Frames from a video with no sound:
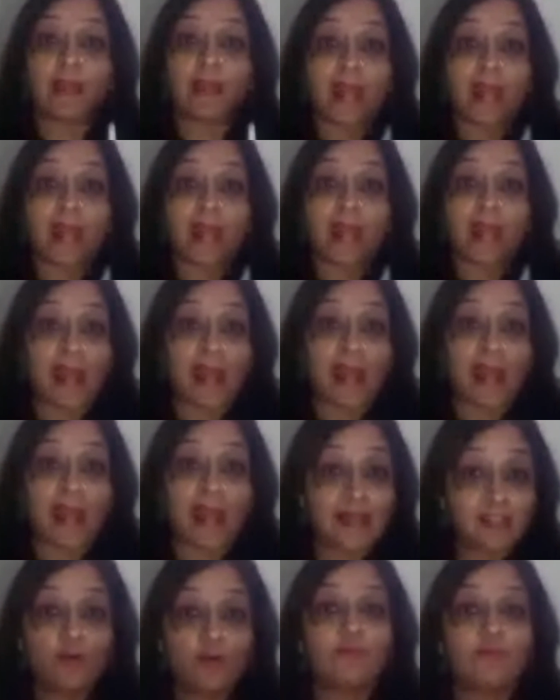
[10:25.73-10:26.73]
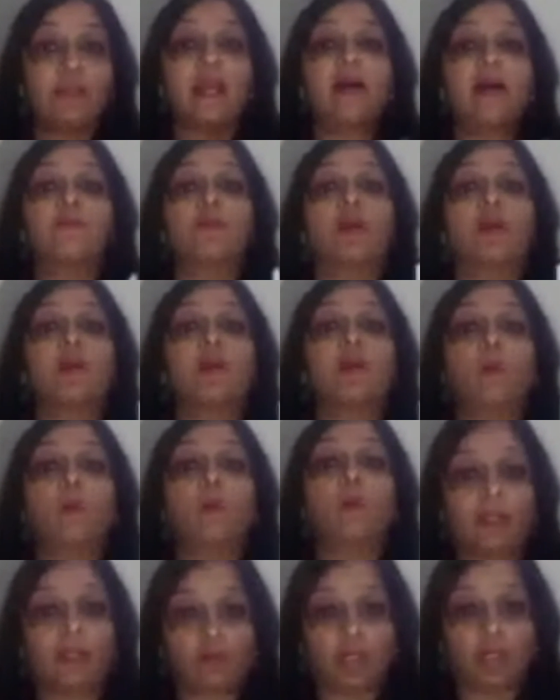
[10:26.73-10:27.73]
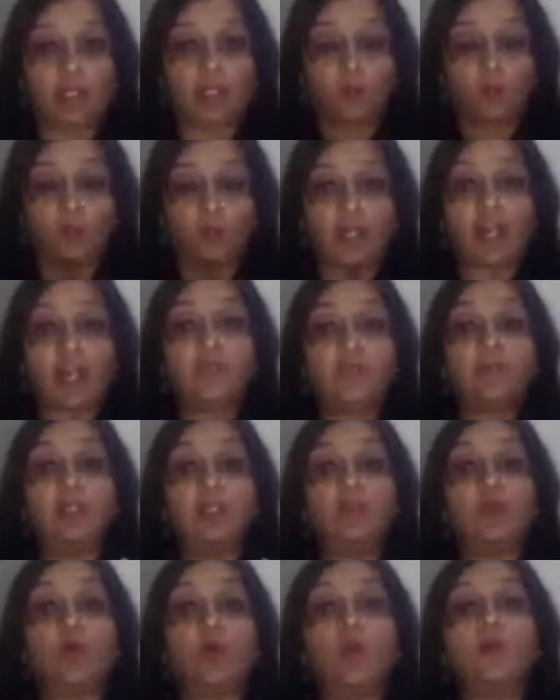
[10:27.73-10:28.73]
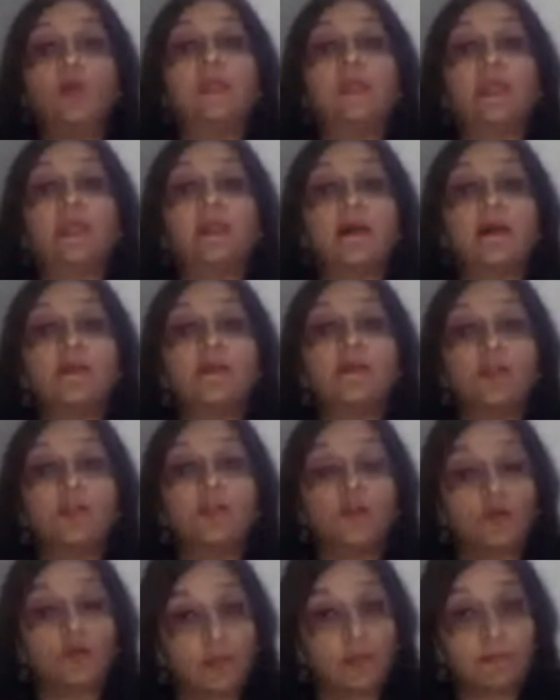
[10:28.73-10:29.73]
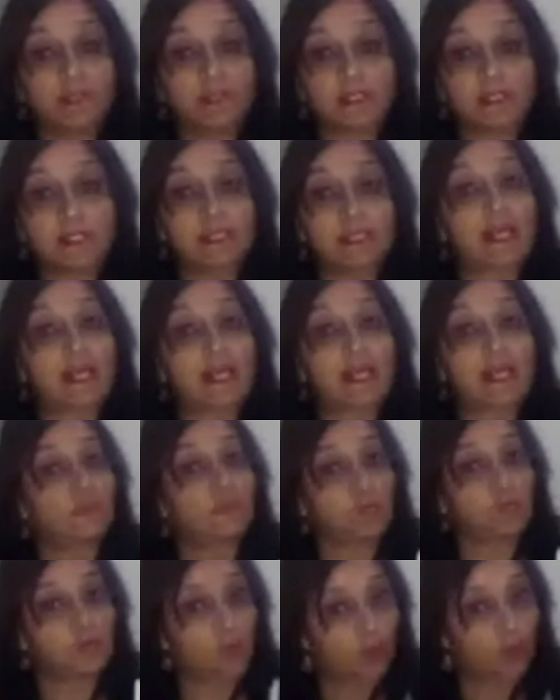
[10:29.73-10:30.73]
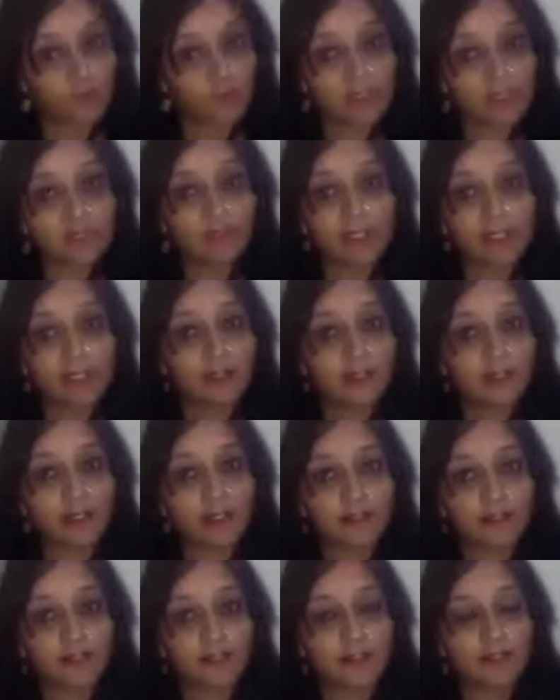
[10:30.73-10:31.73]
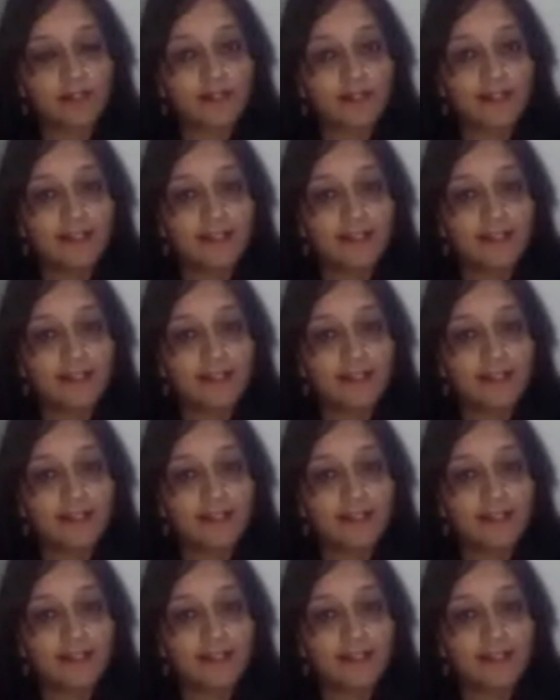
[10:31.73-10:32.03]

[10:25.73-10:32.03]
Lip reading: But as of now, we have got a victory. We have been told we can continue doing business as it was always being conducted.